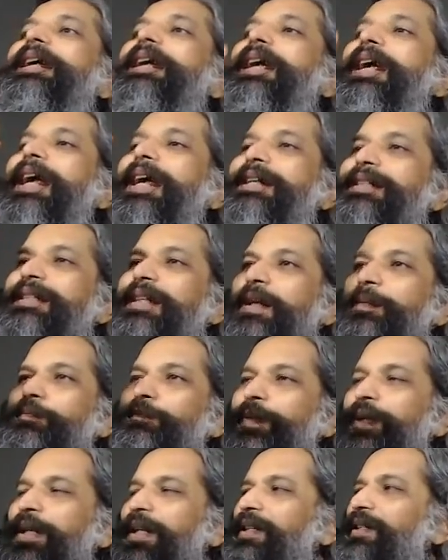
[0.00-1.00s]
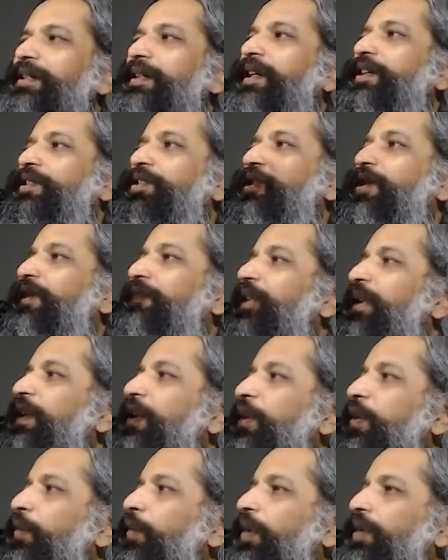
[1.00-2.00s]
its appreciation of the
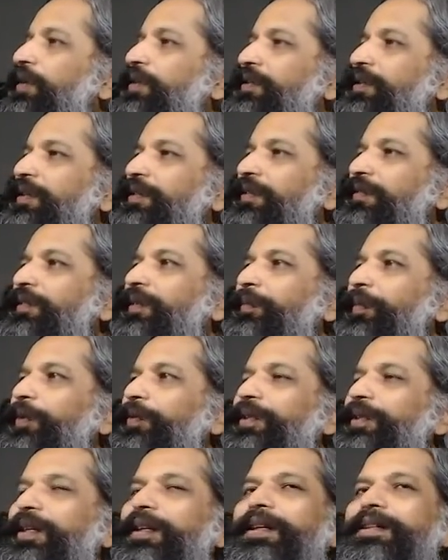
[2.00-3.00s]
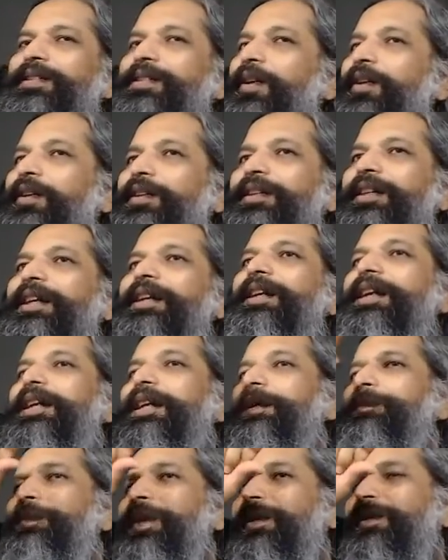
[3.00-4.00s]
nuances of the music is not there
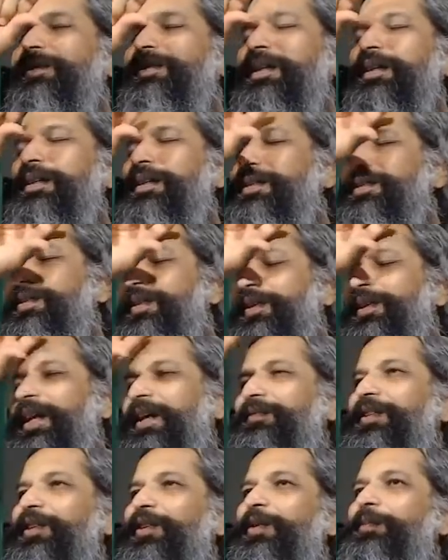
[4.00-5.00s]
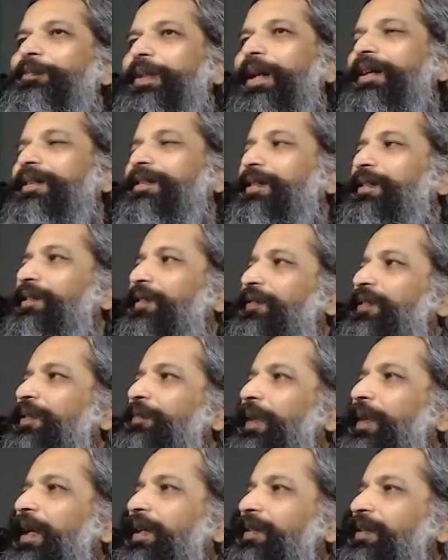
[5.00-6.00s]
because it does not have the complexity of the
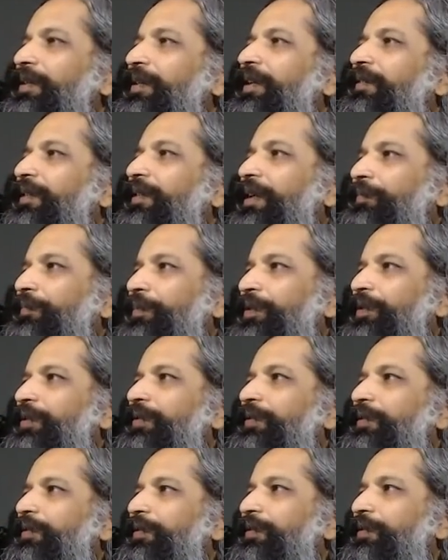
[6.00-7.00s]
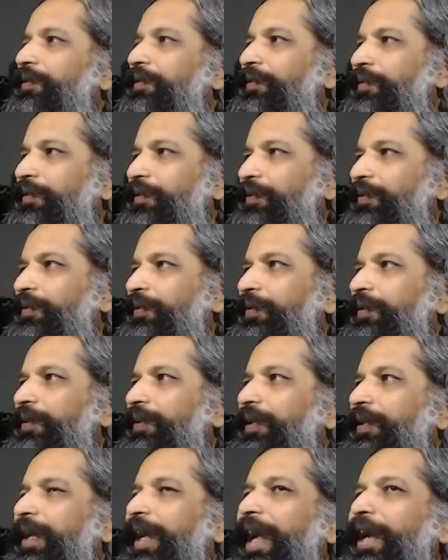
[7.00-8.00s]
mind developed.
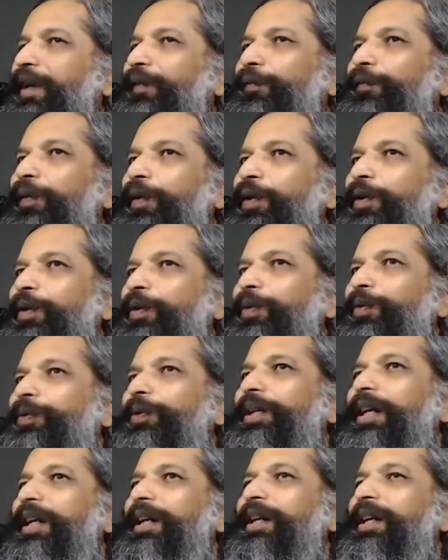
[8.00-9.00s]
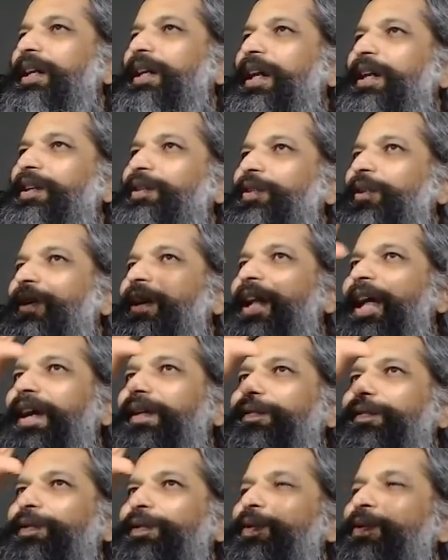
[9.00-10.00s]
And for you to dedicate your
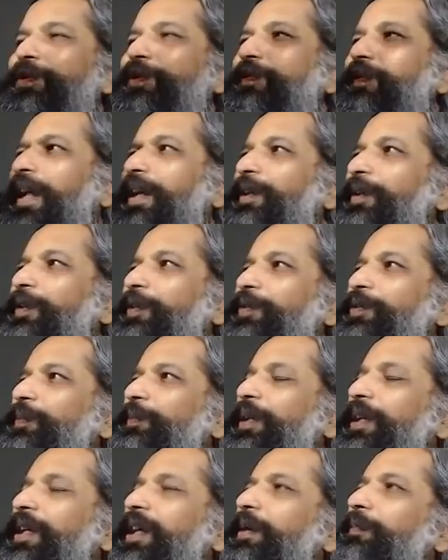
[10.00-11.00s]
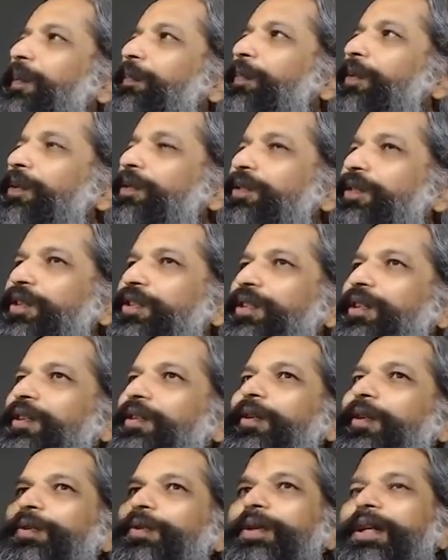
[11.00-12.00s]
life to those values, to become a musician
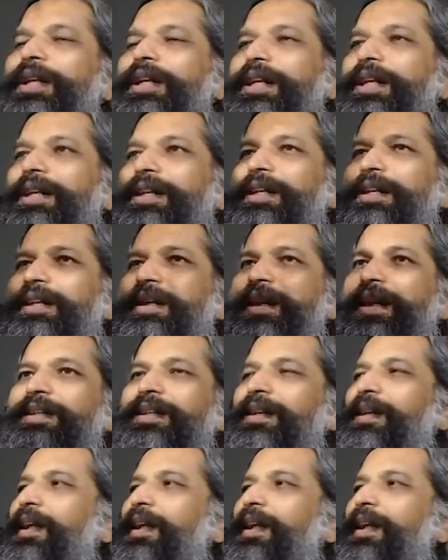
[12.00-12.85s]
or to create an